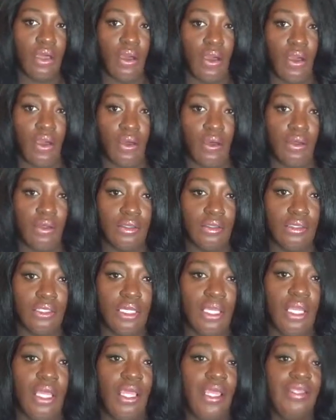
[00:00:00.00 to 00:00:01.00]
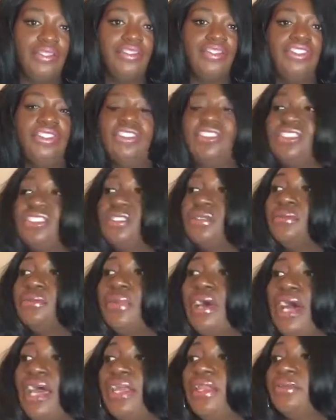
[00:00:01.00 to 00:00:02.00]
haul. Just some
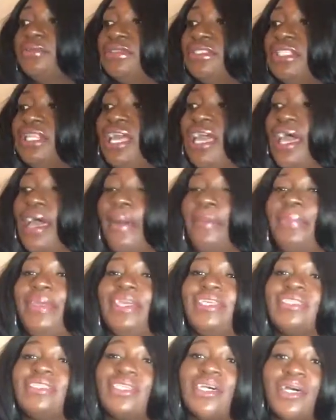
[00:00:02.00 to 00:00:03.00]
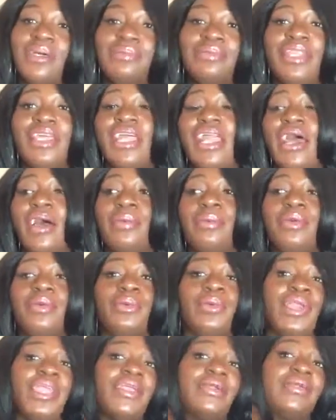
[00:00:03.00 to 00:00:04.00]
items that I picked up that I'll be
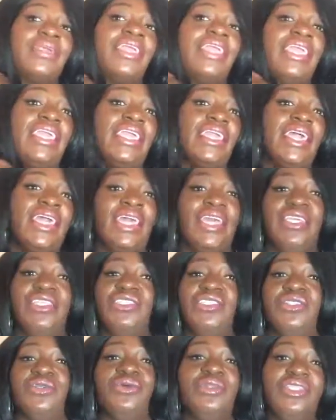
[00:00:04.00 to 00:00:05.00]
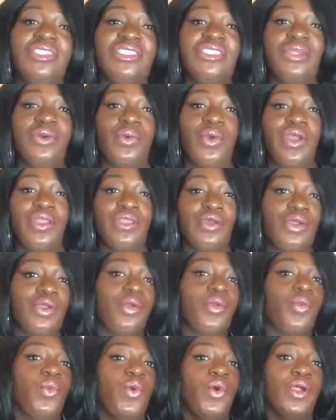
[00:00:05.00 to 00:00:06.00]
wearing as soon as the
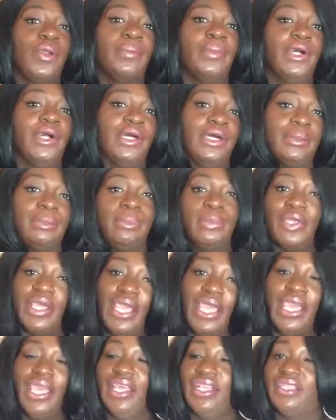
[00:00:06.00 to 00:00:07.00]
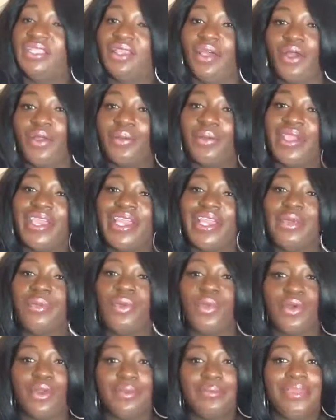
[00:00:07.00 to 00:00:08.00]
weather warms up. It's already
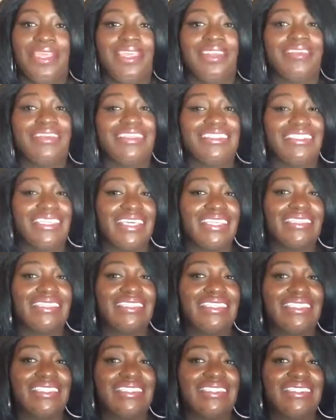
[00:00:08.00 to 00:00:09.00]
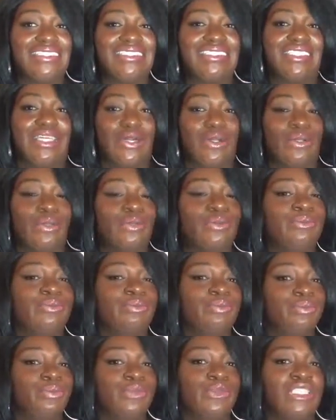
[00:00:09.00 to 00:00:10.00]
warm here in Texas, so
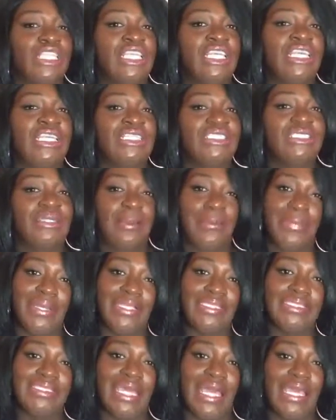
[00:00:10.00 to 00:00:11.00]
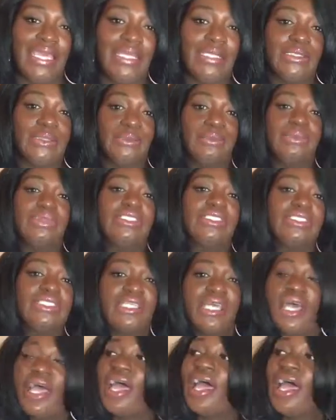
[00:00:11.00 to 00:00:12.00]
some of these items